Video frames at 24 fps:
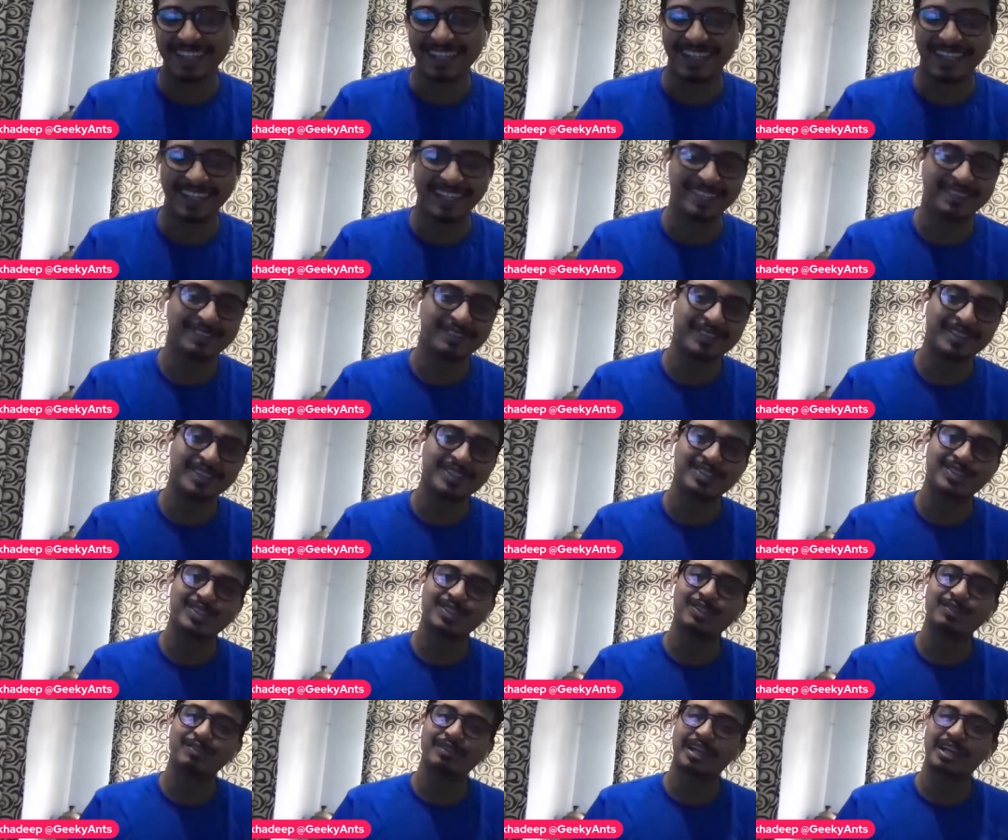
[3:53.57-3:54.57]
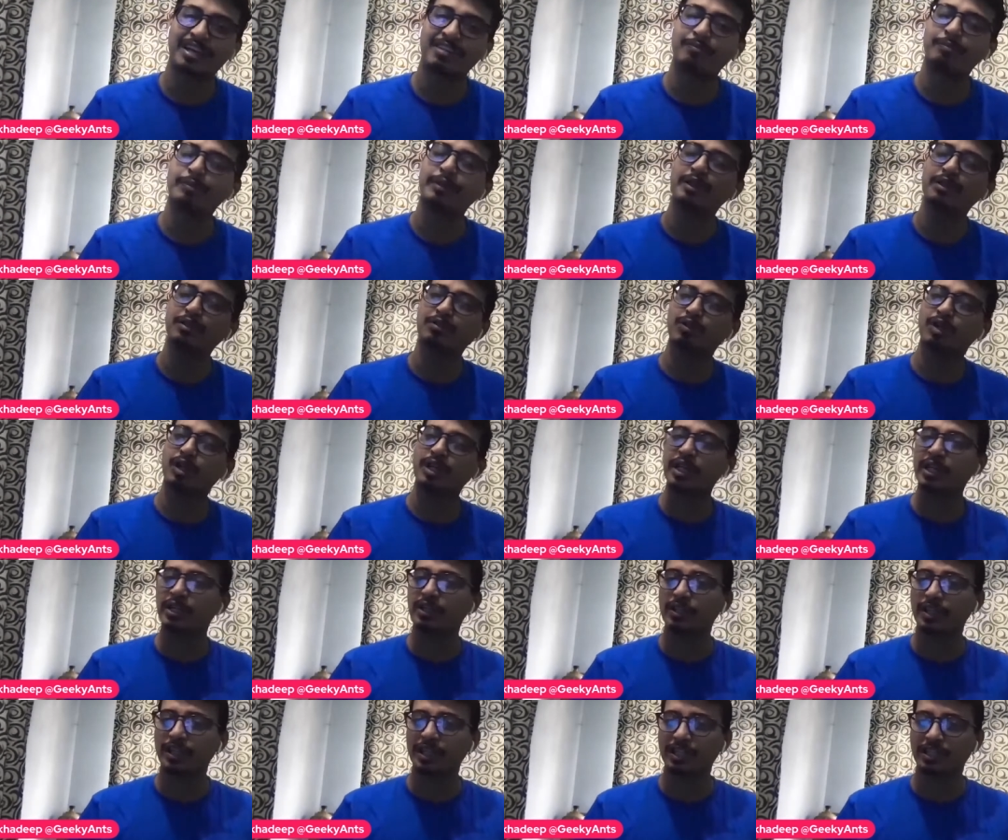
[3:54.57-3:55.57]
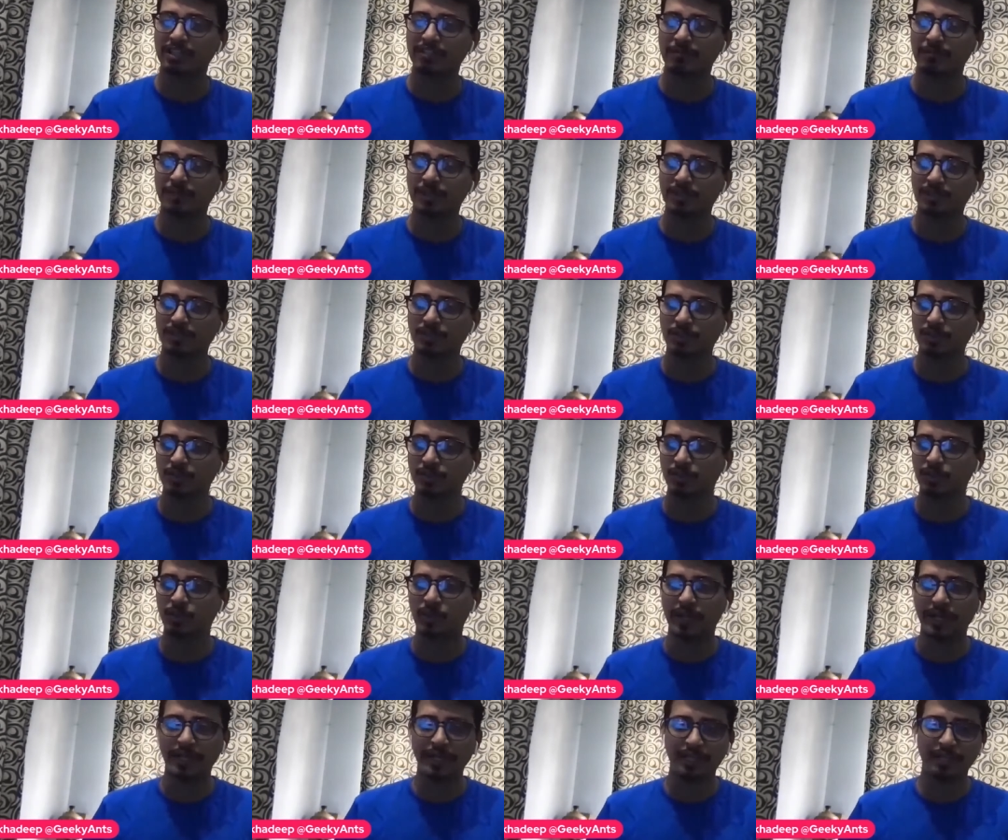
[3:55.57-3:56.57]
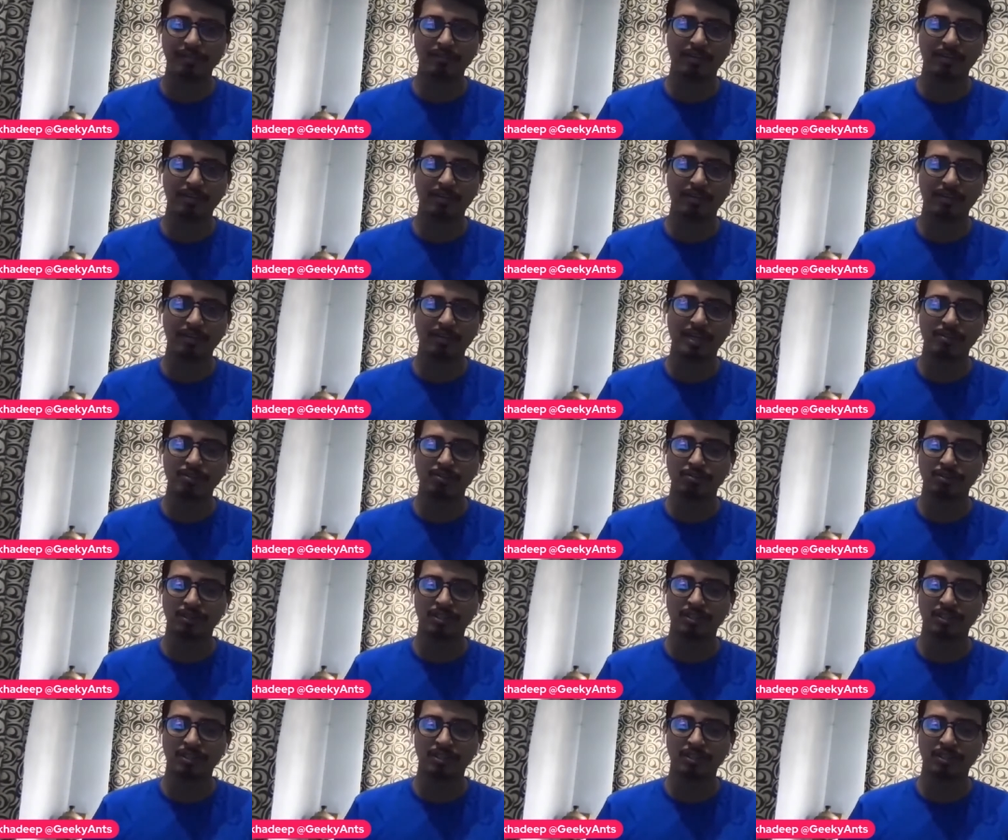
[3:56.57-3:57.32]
Native Base. So we have been working on Native Base for quite a while now.